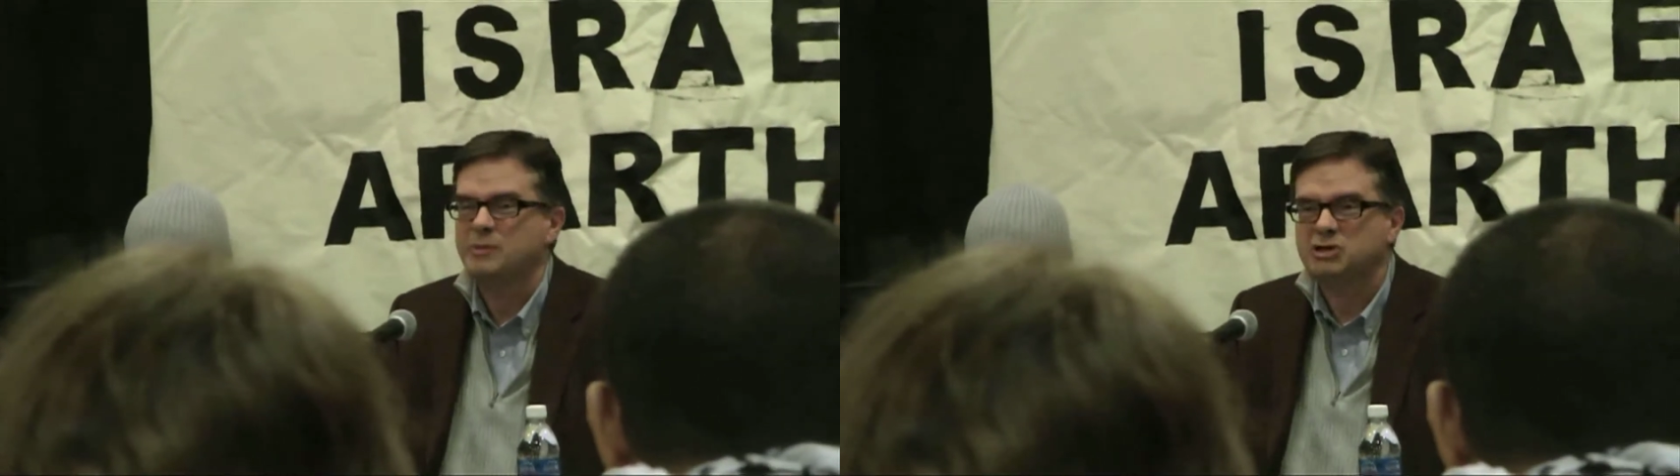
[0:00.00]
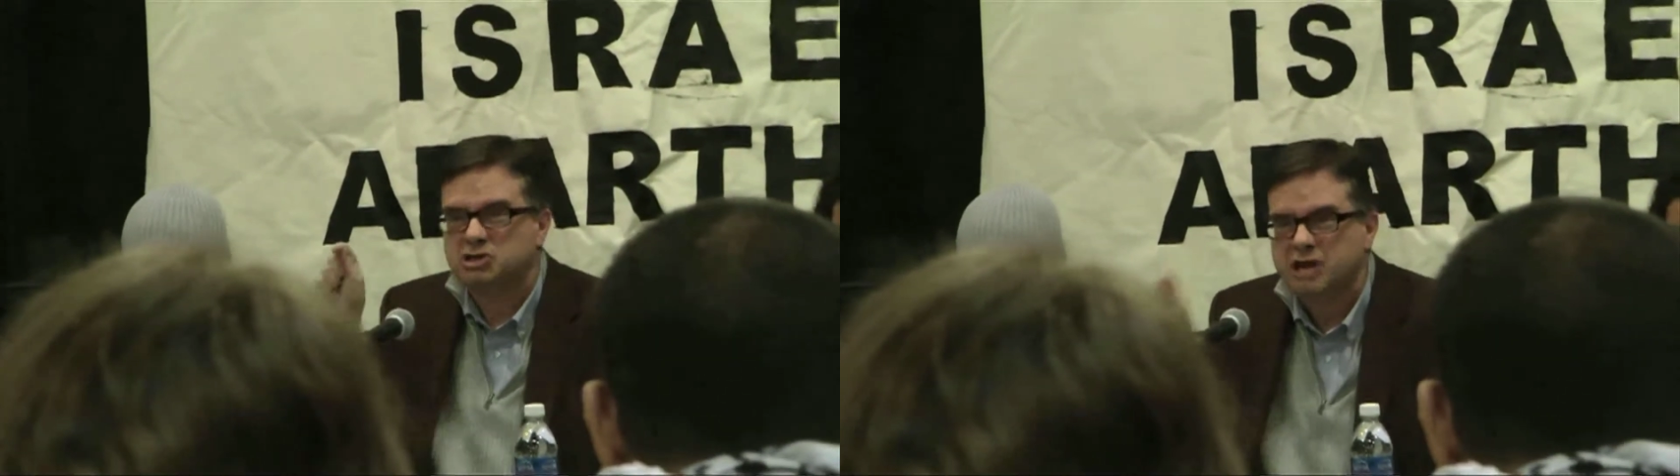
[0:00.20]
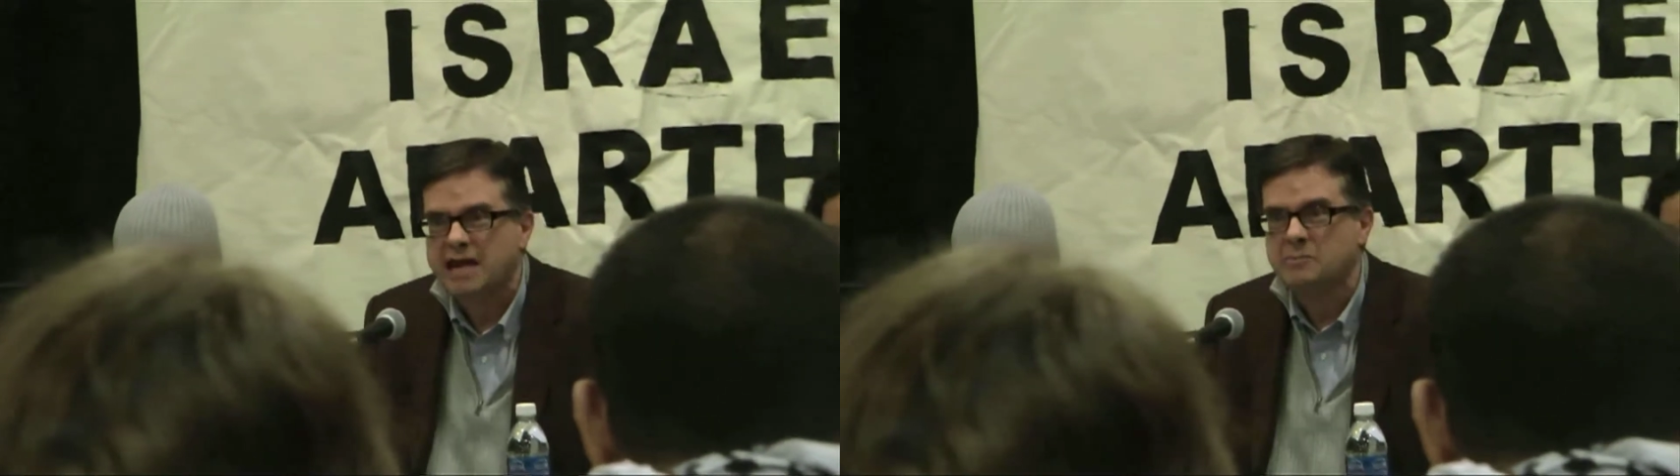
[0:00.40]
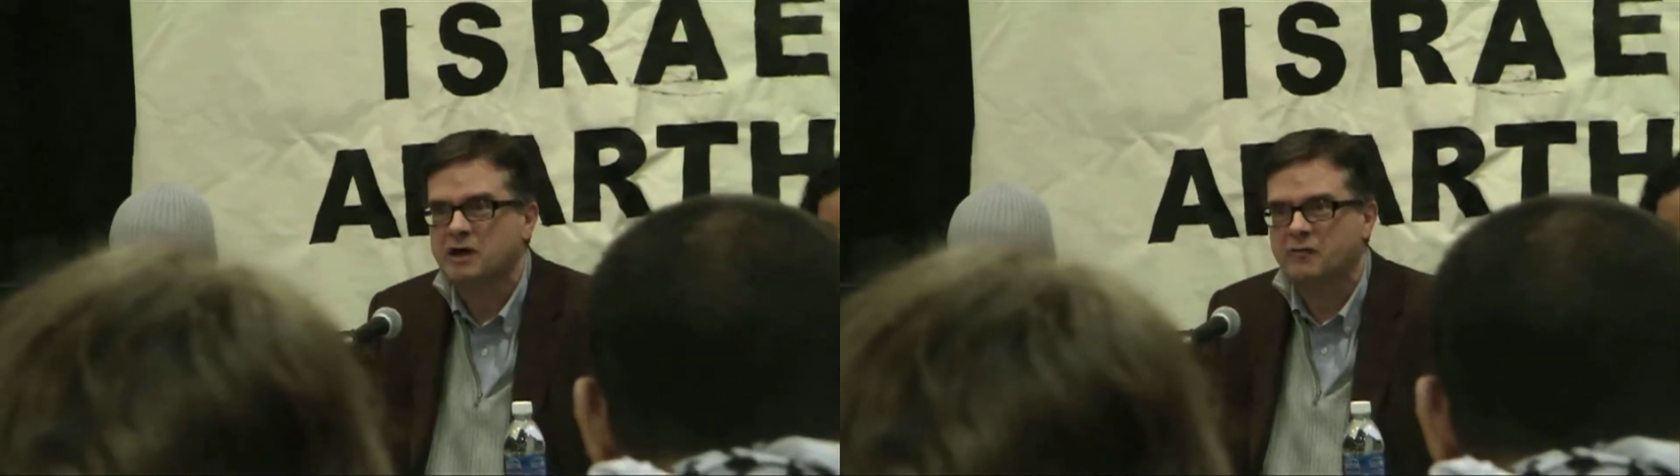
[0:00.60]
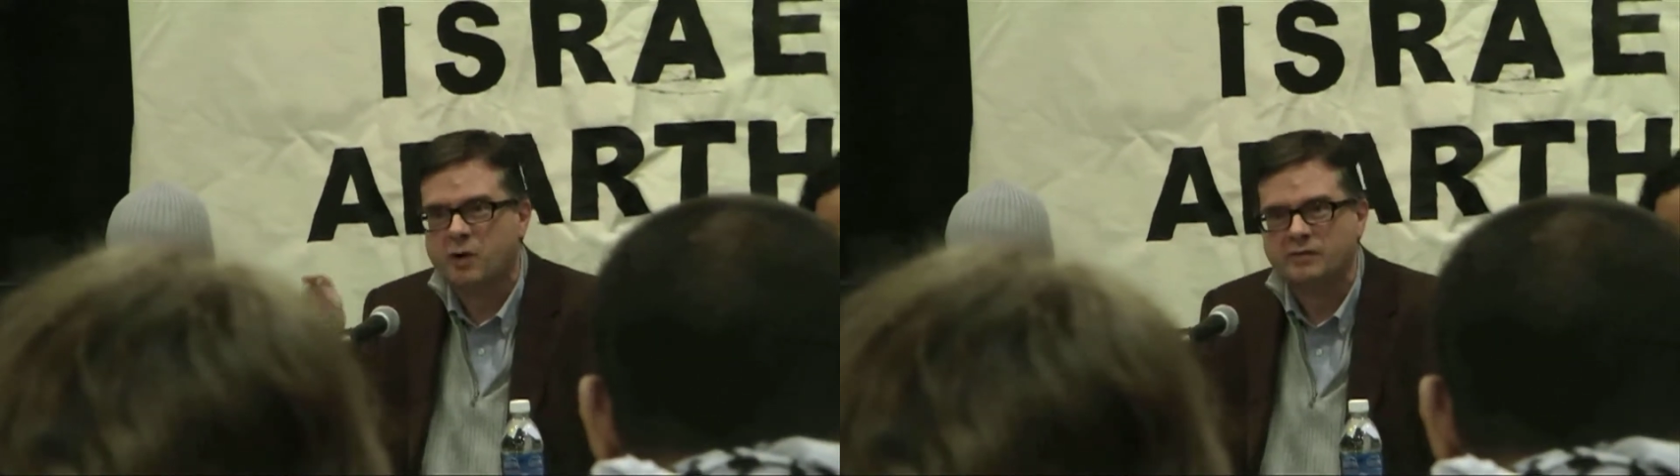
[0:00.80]
I'm
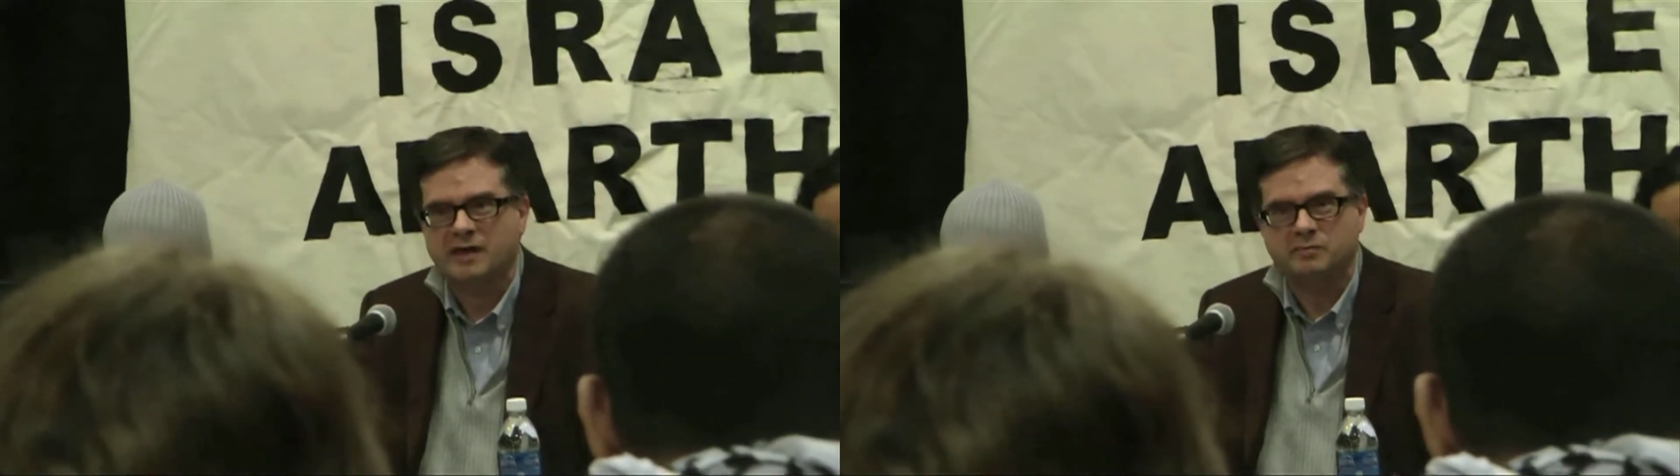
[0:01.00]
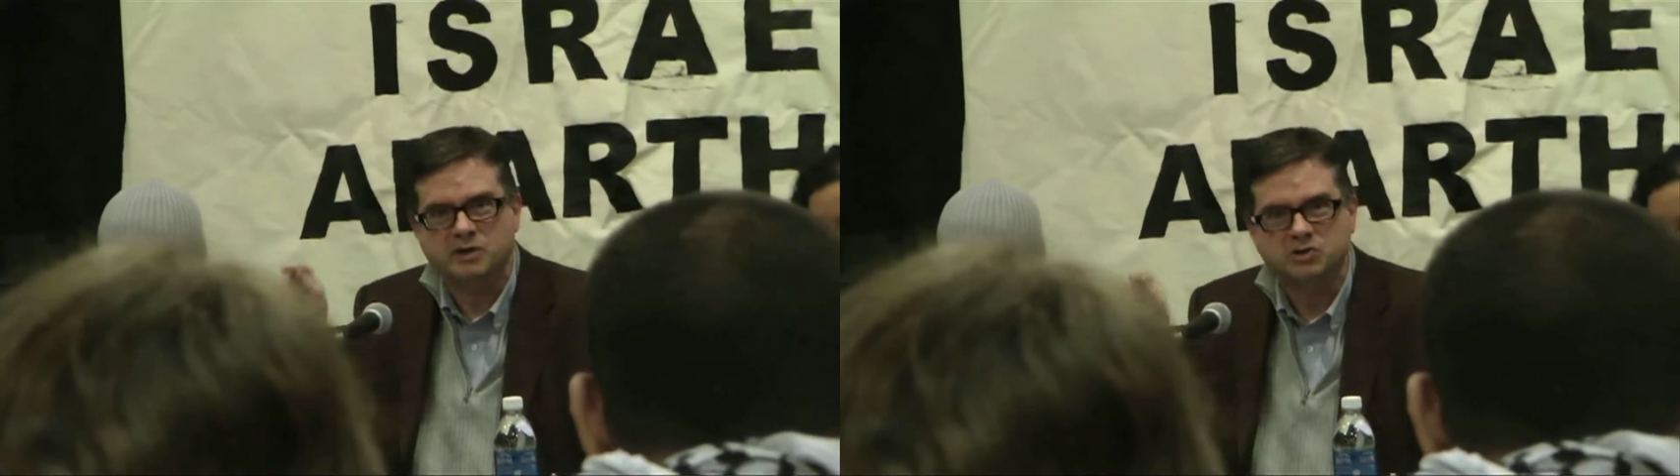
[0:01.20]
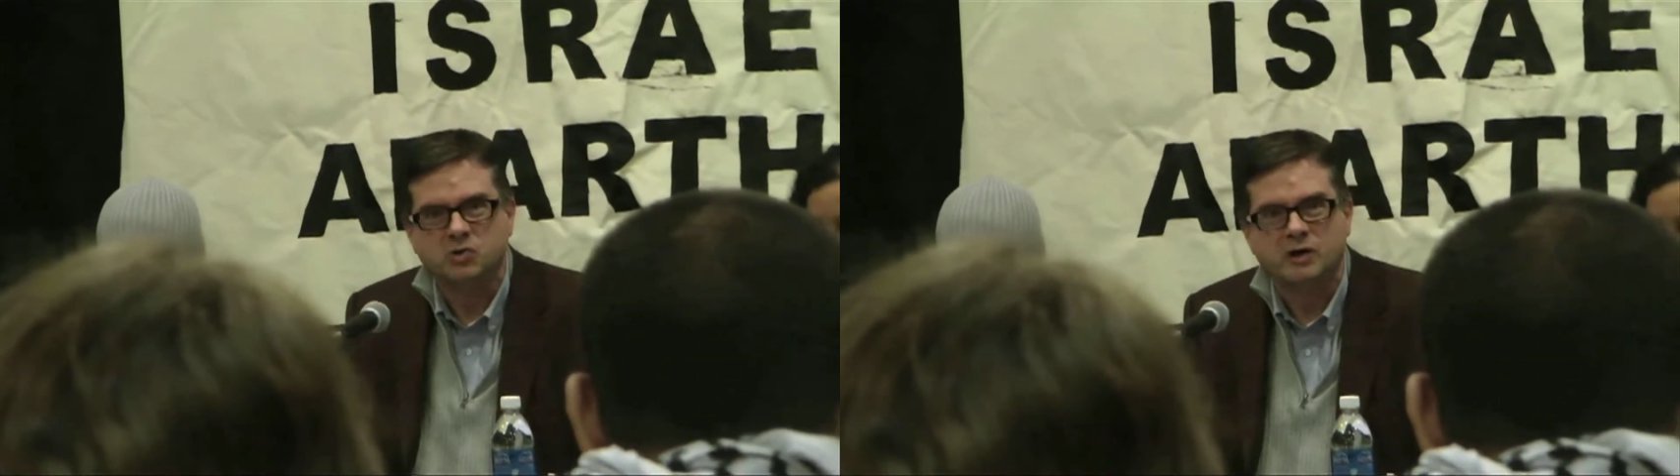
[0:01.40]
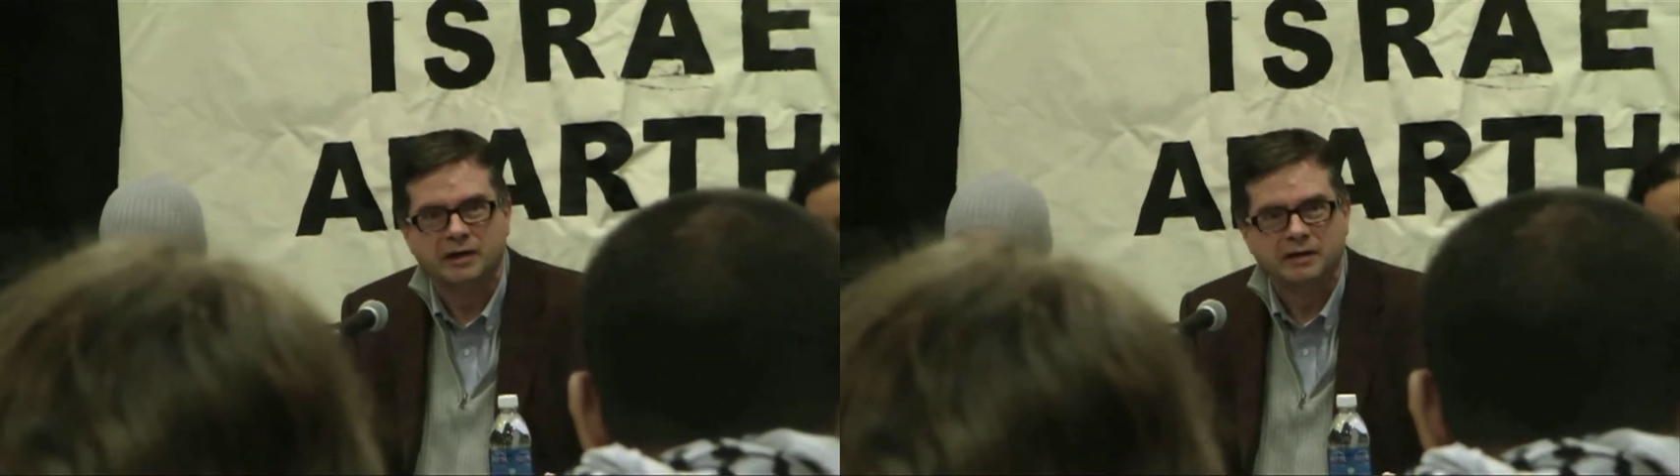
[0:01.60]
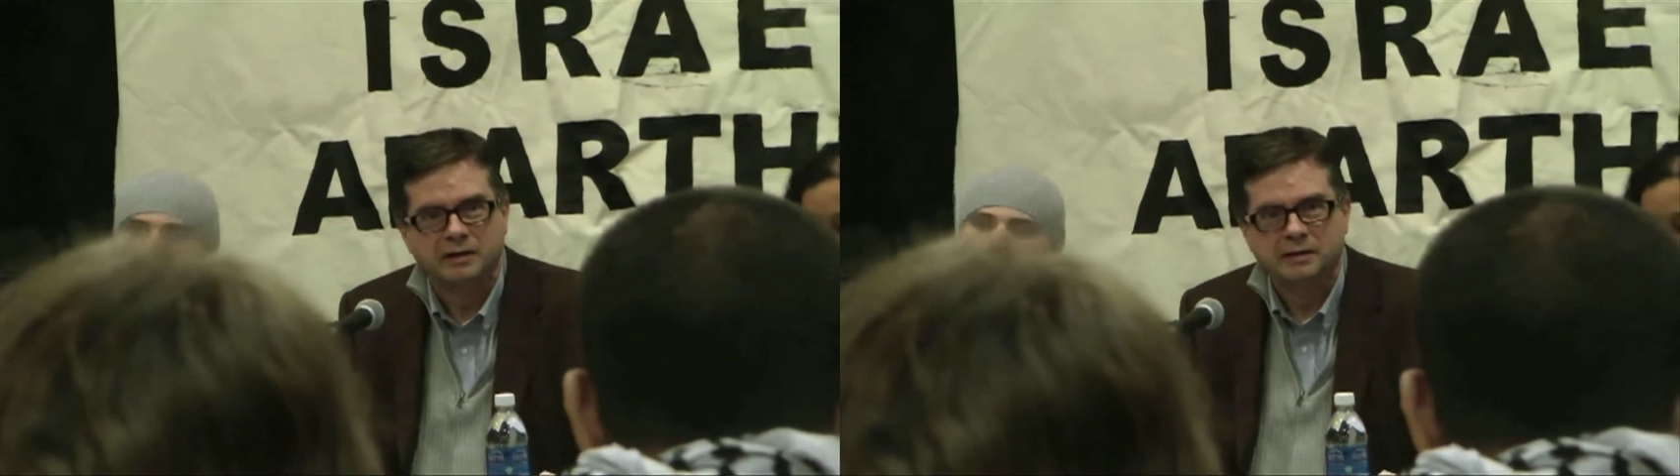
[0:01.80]
ashamed of what they've been
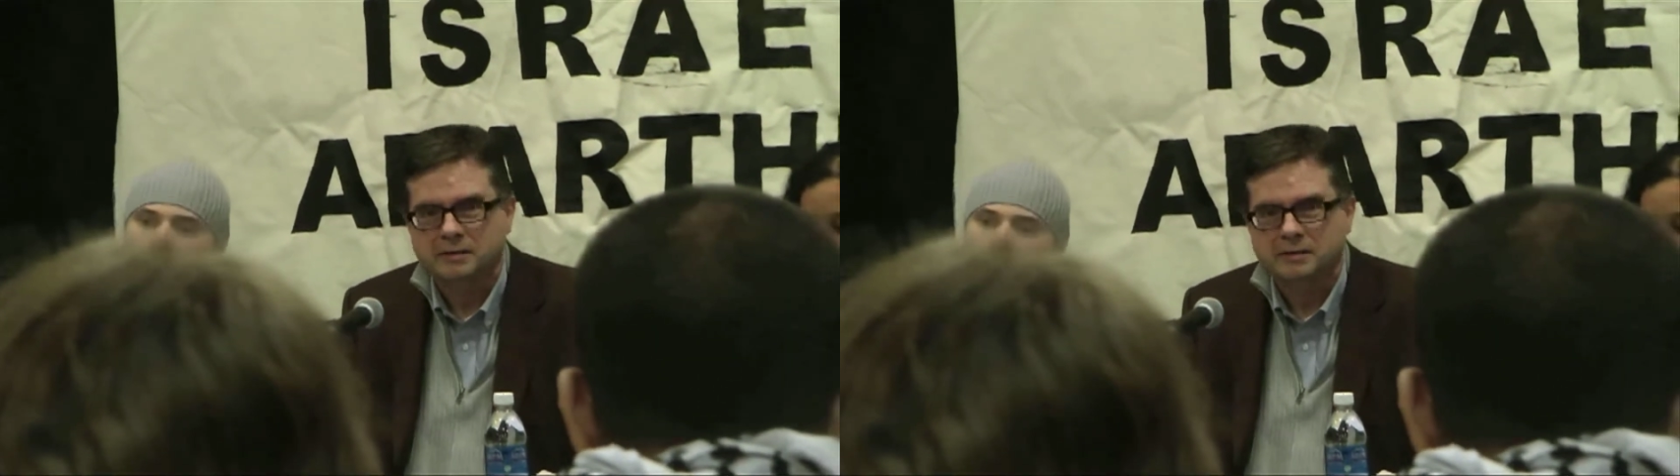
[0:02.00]
doing